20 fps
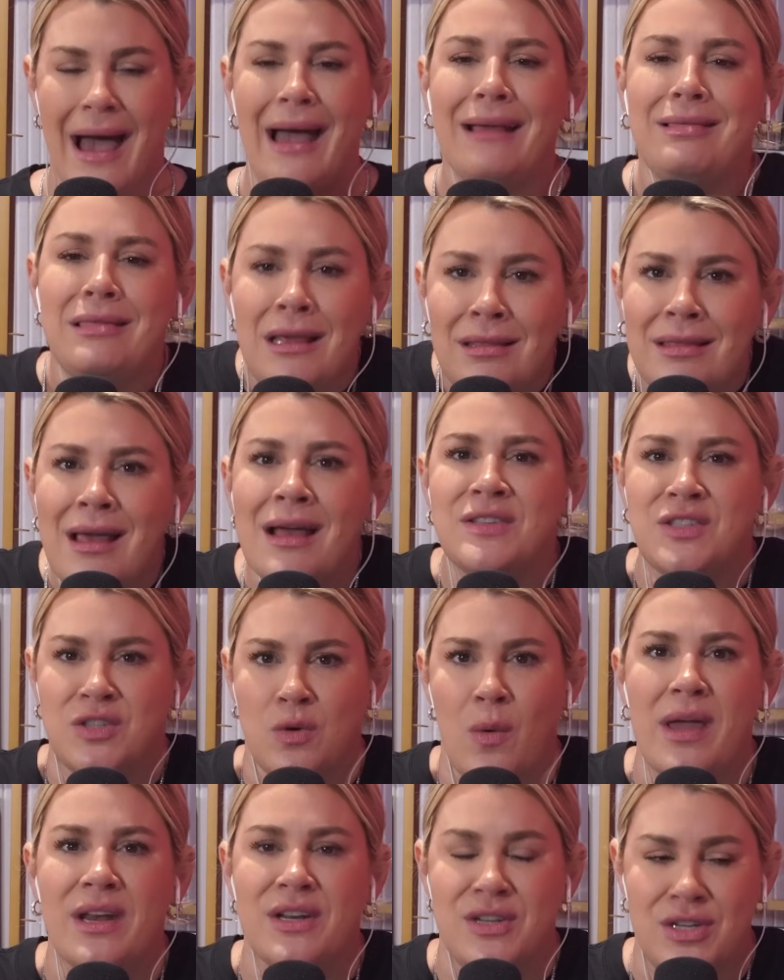I think that's
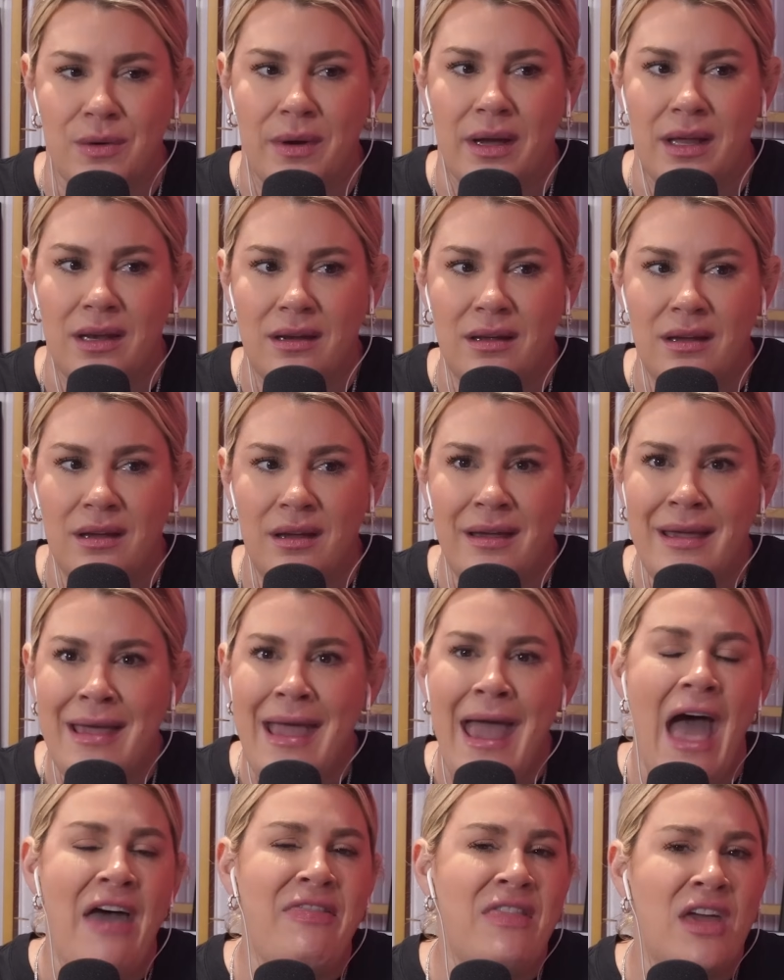the way to do it.
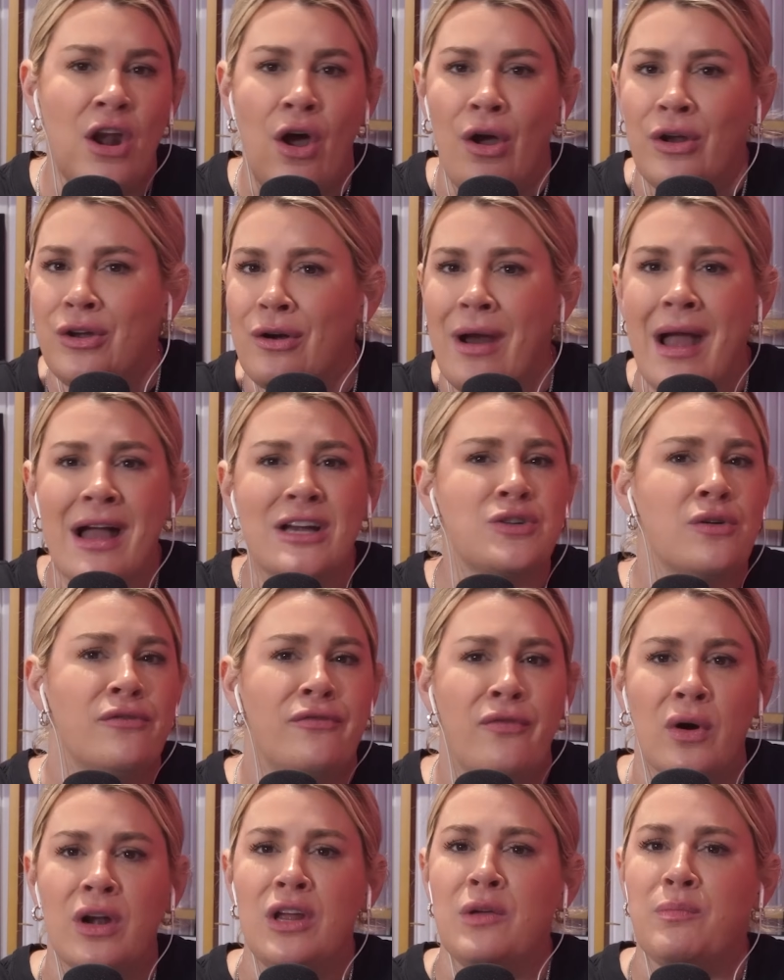And then on your actual
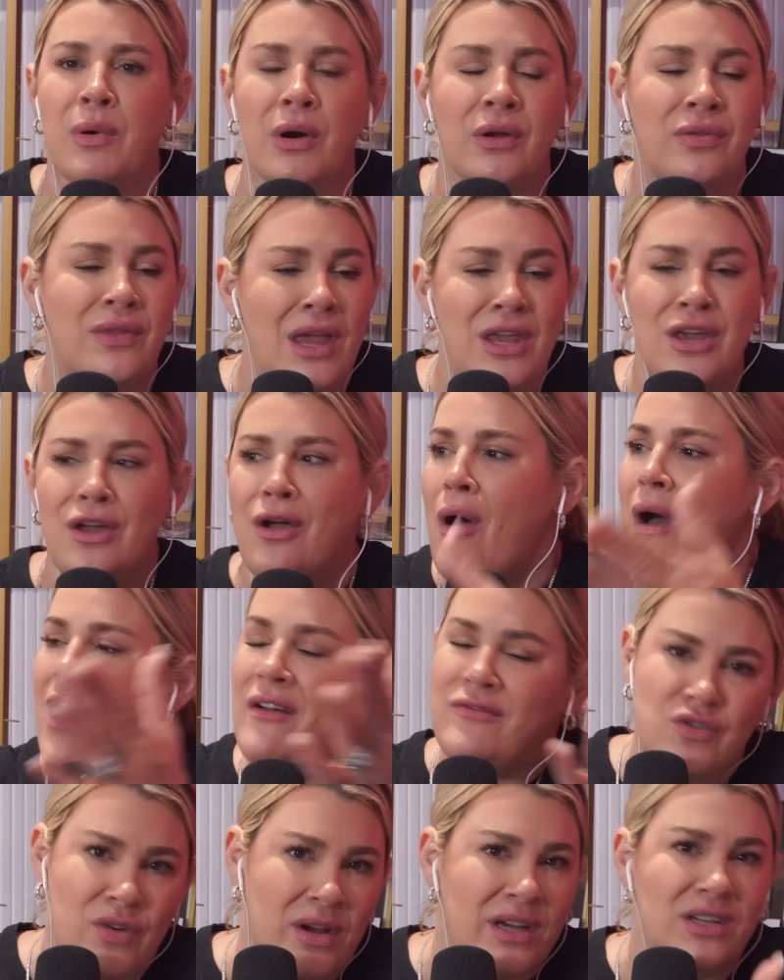40th birthday, you go
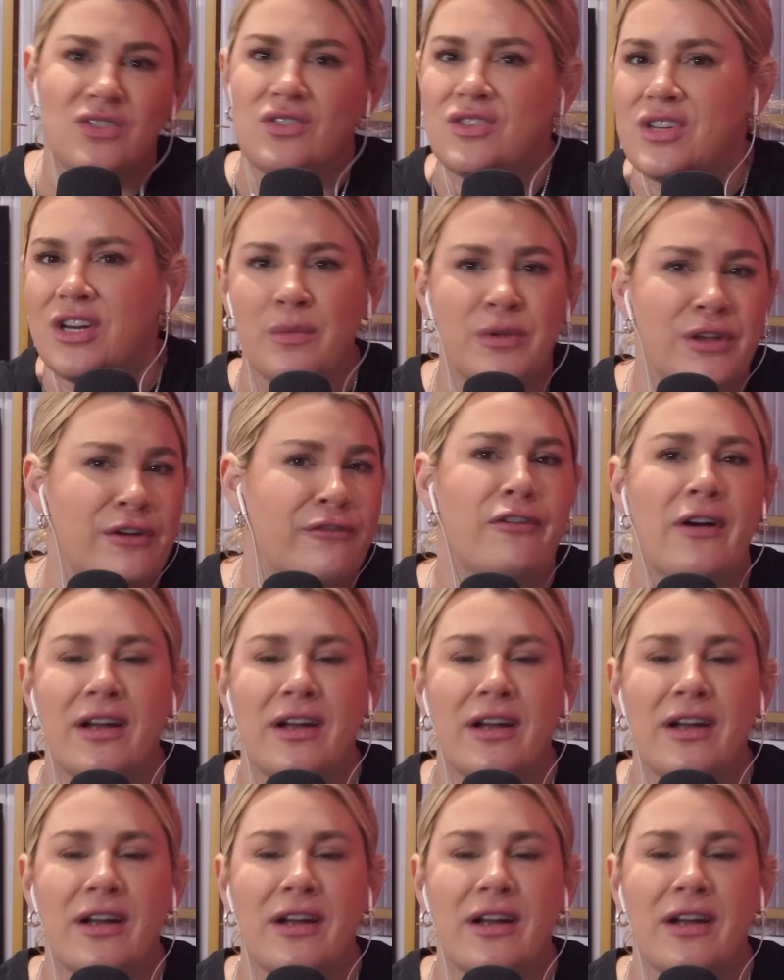have drinks or dinner with your